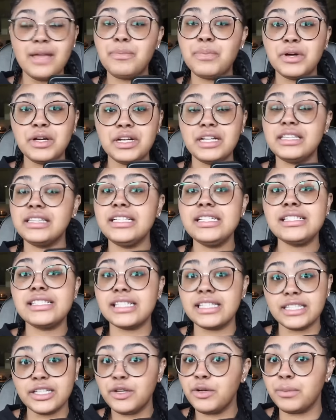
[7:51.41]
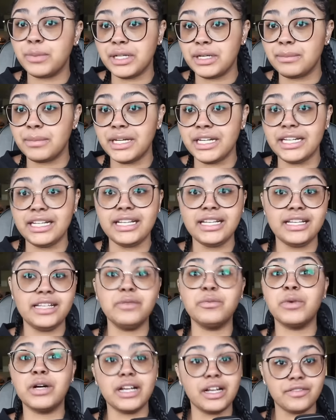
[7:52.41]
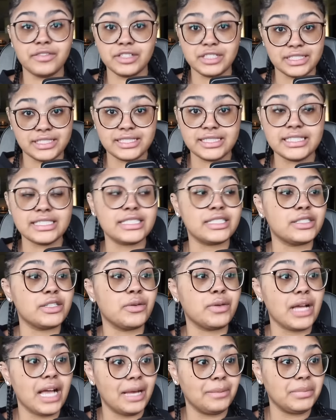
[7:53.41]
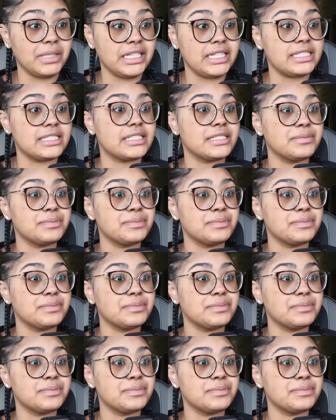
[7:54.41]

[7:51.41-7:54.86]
put at least a little bit of money in whatever this is, so God bless.